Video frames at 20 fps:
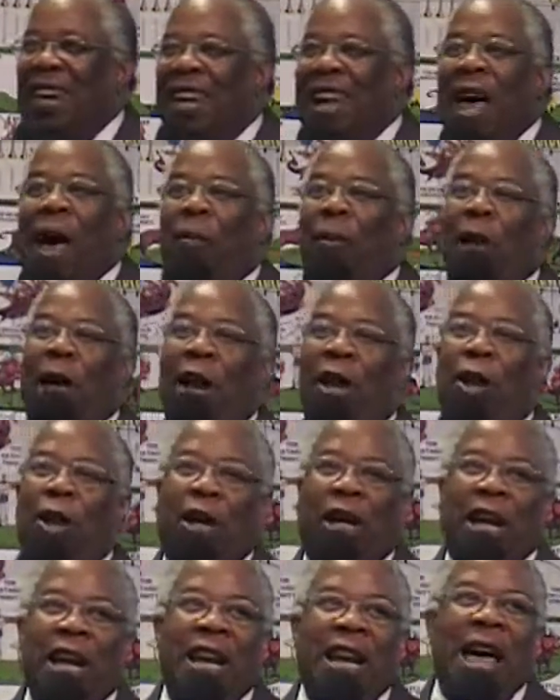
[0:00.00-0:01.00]
Now I'm not
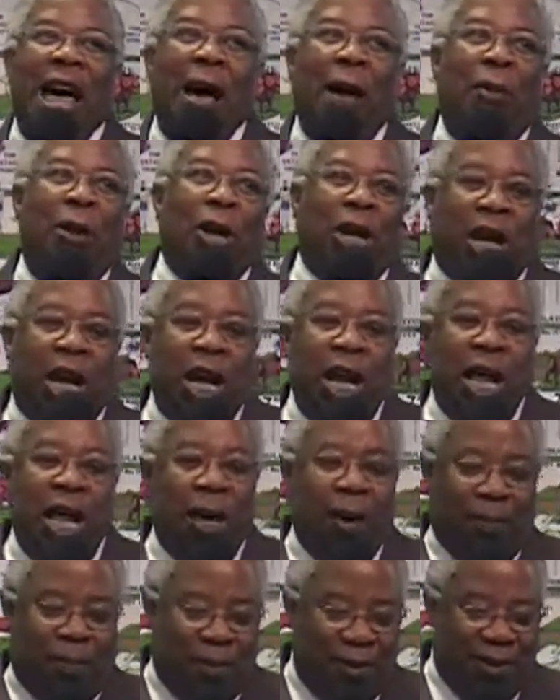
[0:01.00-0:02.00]
looking down, looking up.